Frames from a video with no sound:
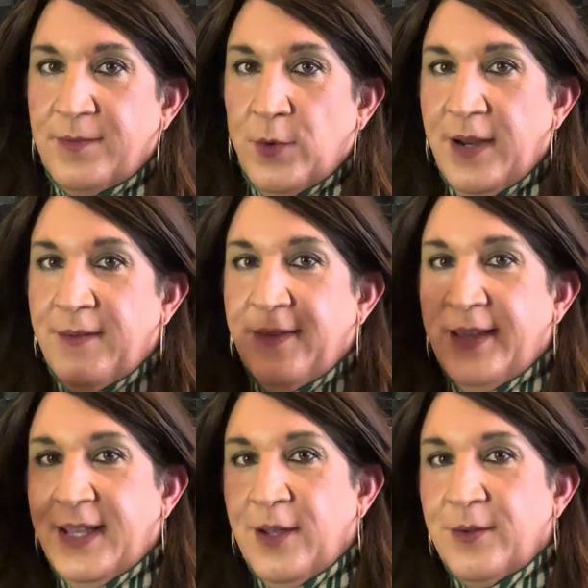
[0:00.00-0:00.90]
for
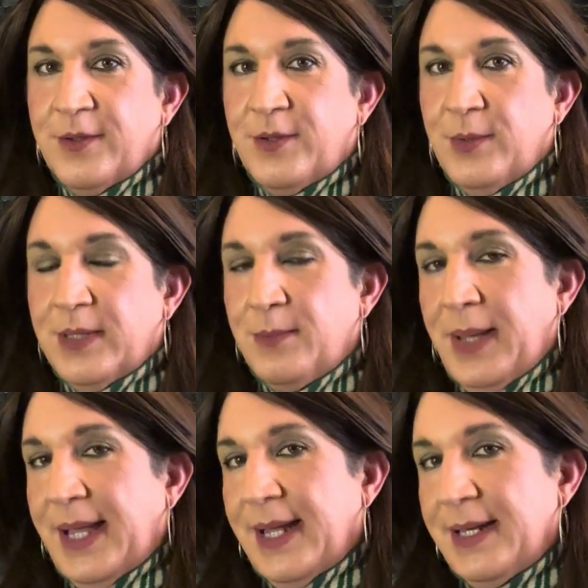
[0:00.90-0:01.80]
everything else to
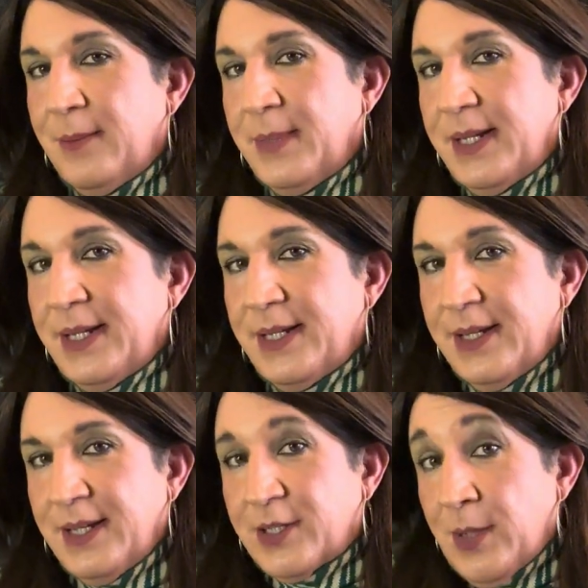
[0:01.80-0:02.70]
expand and
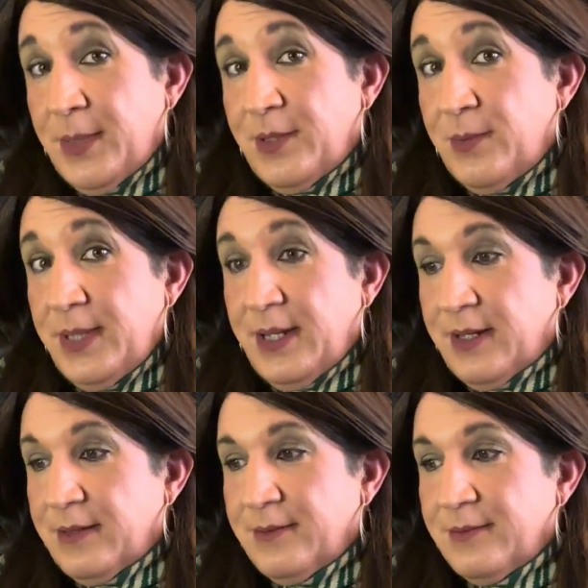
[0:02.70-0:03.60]
come into being,
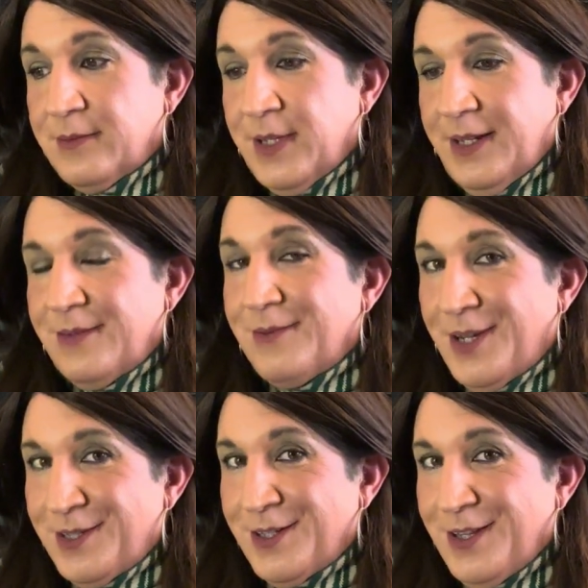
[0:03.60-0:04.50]
right?
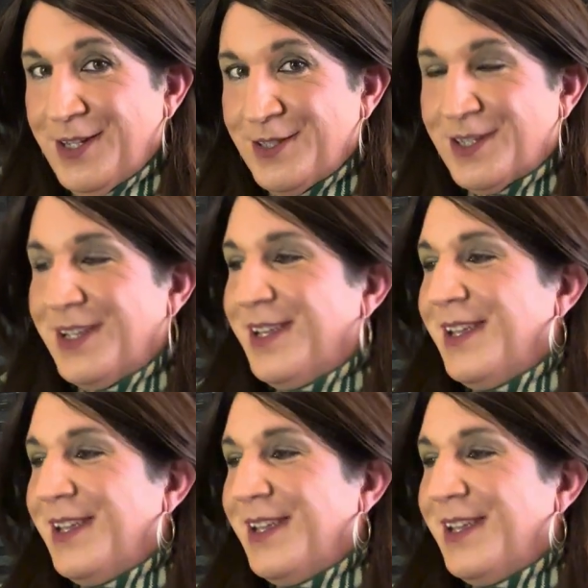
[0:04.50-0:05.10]
Ontologically,